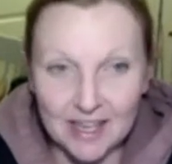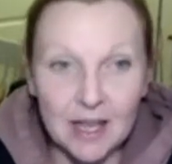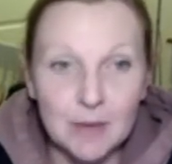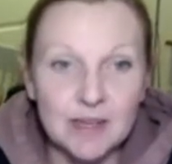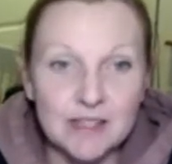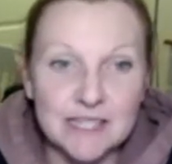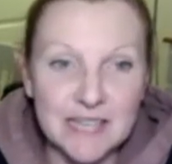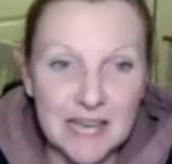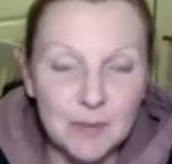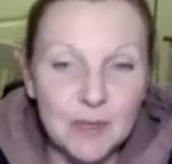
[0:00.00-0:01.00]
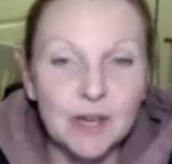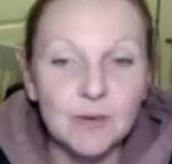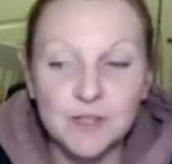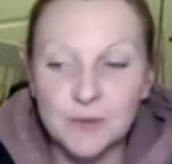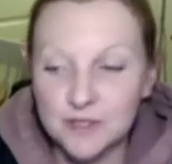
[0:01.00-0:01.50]
because again, we know
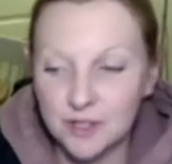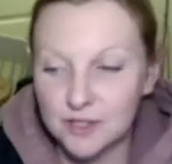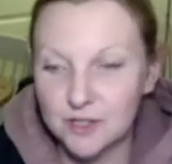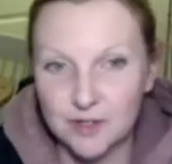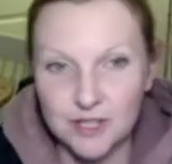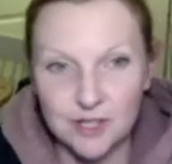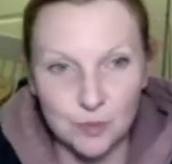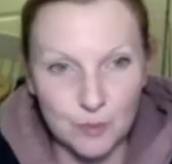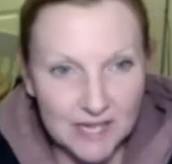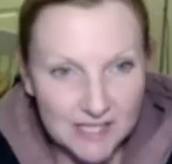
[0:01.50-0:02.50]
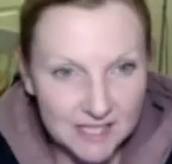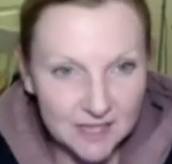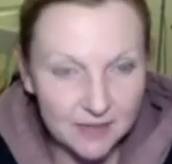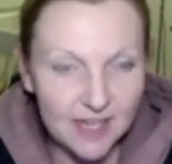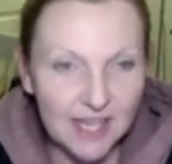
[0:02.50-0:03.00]
once we start to do things
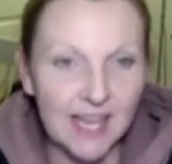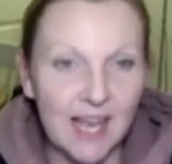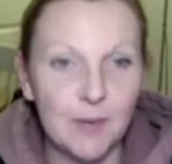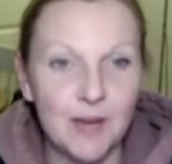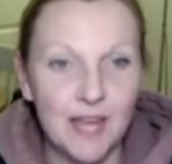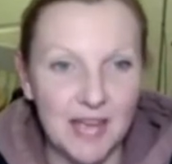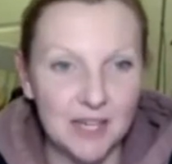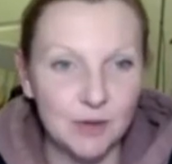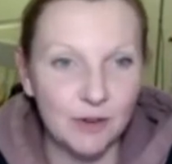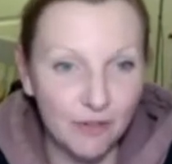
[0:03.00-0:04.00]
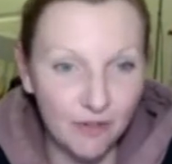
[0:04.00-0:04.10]
repetitively and we get into a